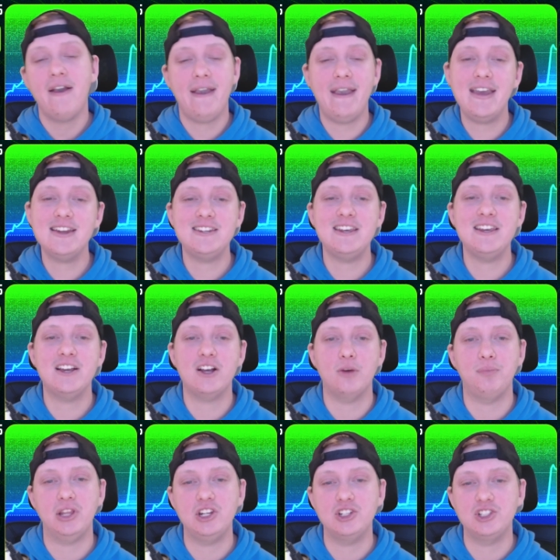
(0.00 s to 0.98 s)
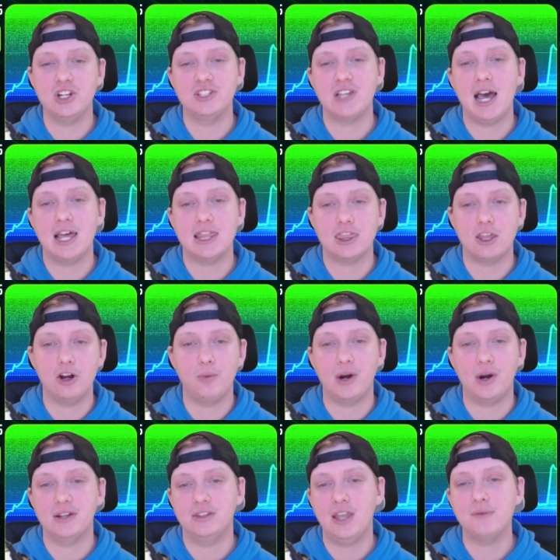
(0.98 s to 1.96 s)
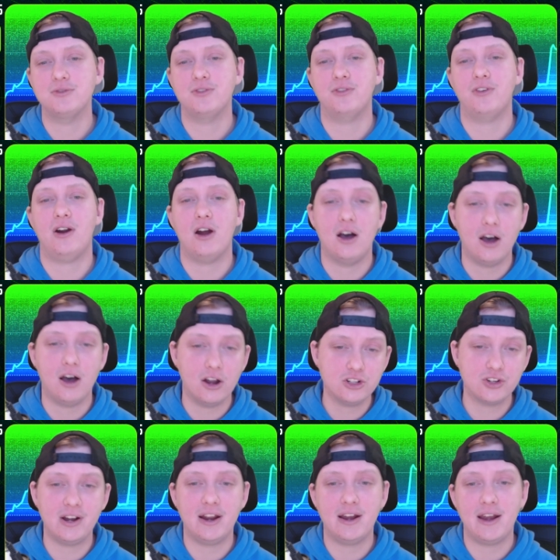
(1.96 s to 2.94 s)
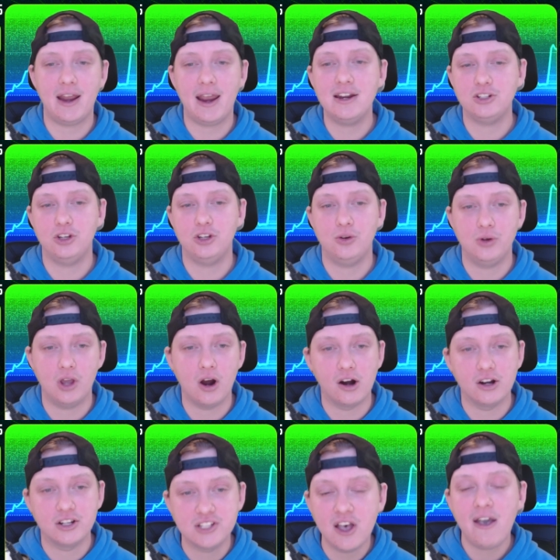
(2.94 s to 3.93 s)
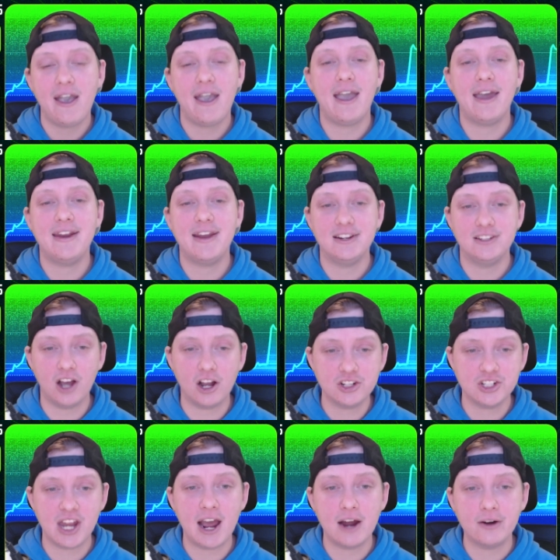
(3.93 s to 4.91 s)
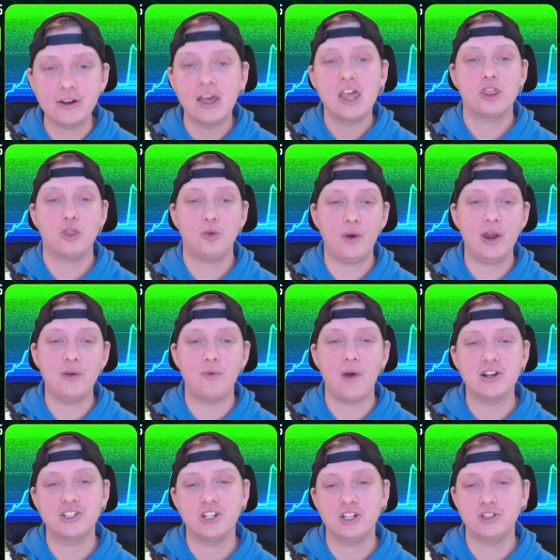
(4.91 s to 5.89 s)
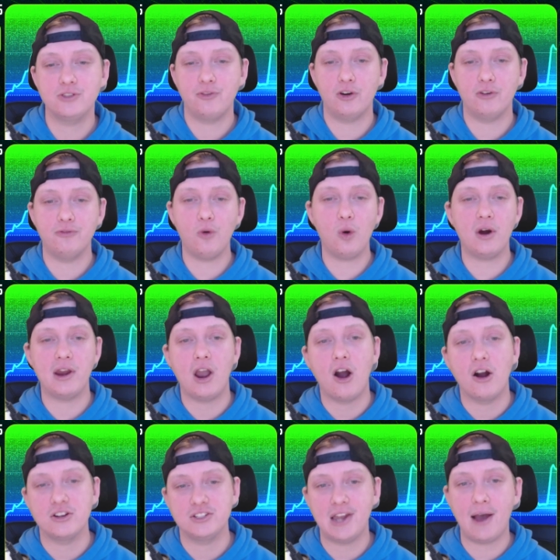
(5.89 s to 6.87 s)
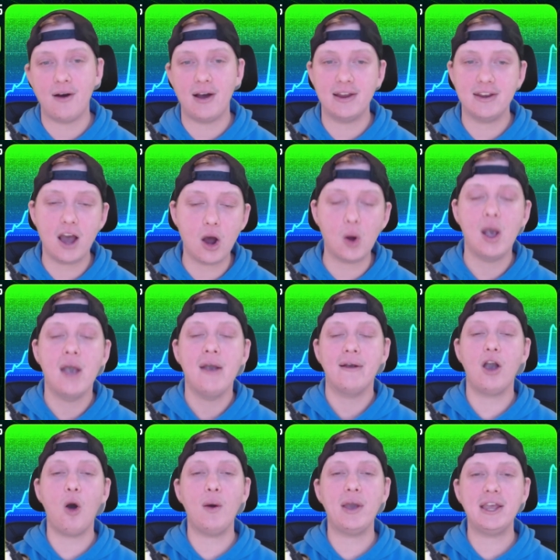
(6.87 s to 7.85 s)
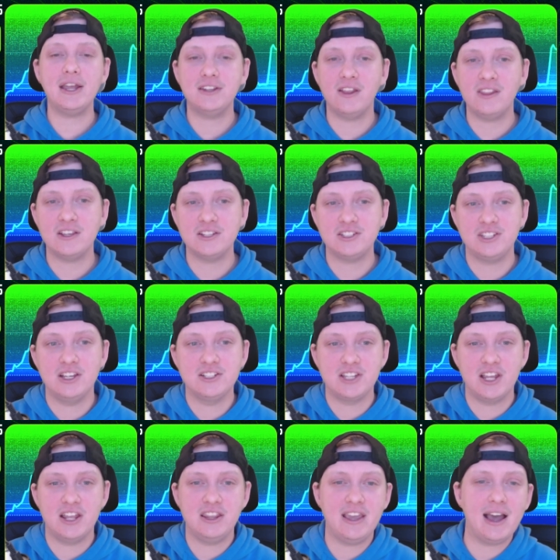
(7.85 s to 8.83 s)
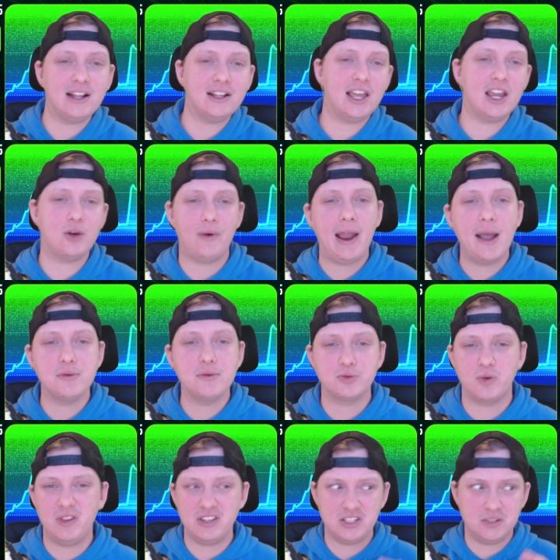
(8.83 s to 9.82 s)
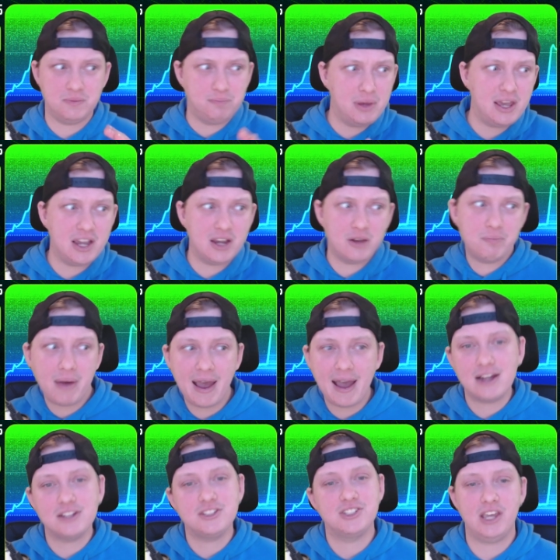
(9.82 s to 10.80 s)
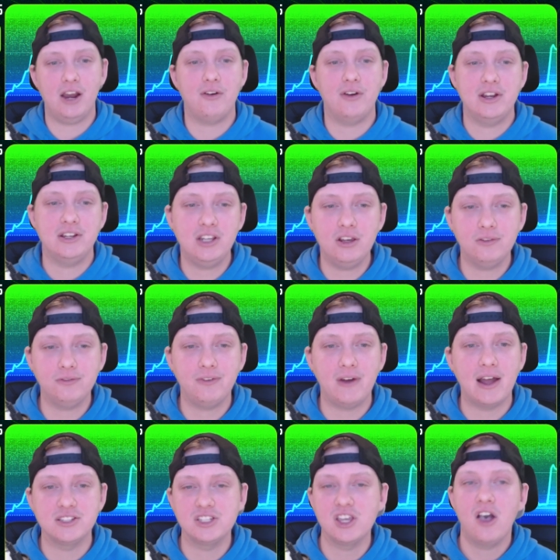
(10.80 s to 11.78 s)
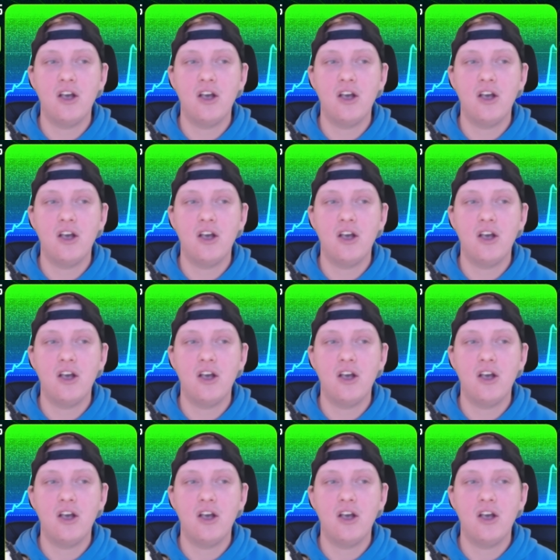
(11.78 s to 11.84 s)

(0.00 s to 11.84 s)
eighteen completions on thirty-one attempts for one hundred eighty-two yards and a touchdown, three rushes for four yards. Now, I know going into this season, the L A Rams were this big, bad, scary defense,